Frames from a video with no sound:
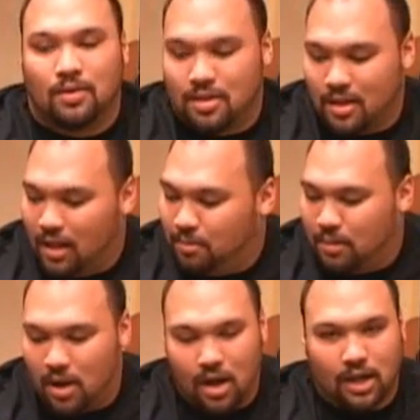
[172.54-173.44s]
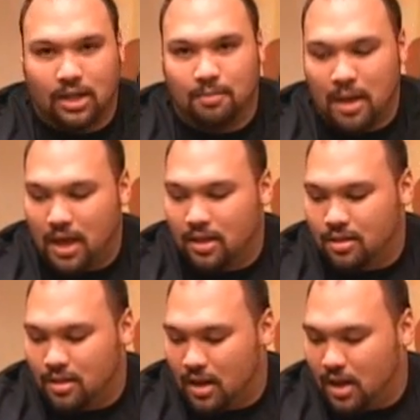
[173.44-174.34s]
solid mahogany back and
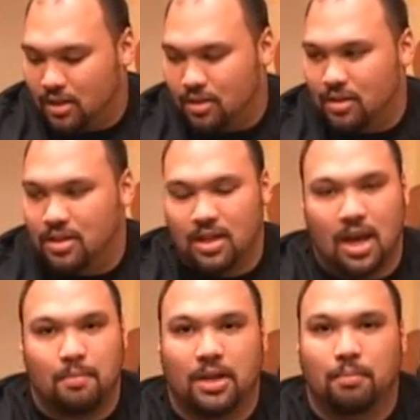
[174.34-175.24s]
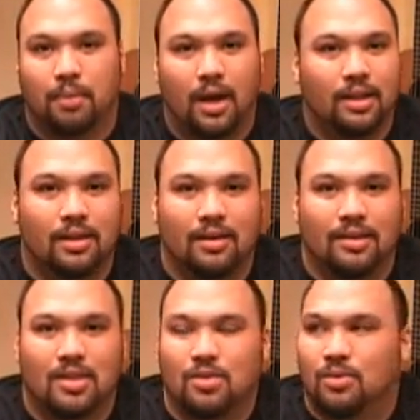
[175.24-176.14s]
sides. You can see ebony binding on
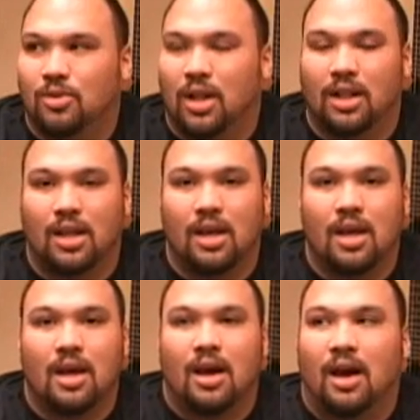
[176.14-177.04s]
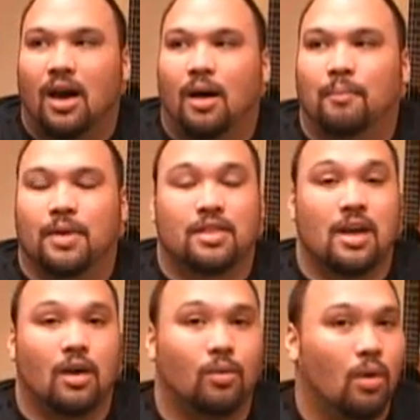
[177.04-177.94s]
this ukulele. It's
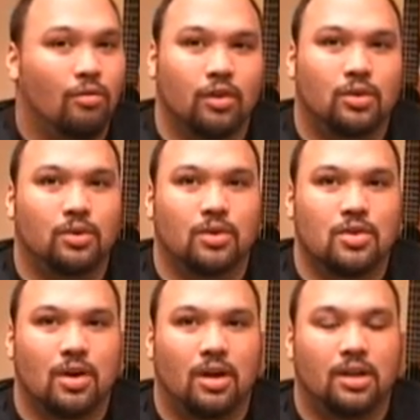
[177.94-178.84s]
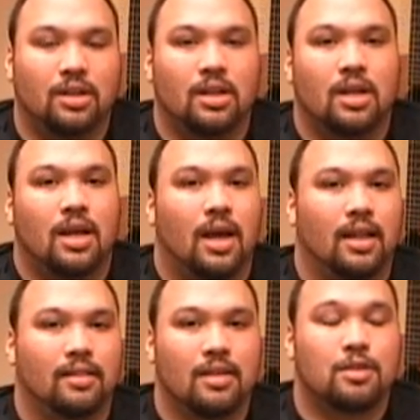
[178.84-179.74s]
got Grover tuners on it,
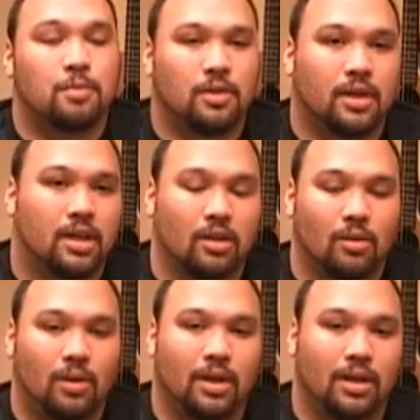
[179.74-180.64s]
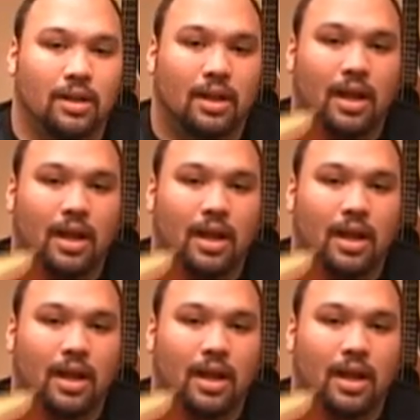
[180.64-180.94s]
and this particular one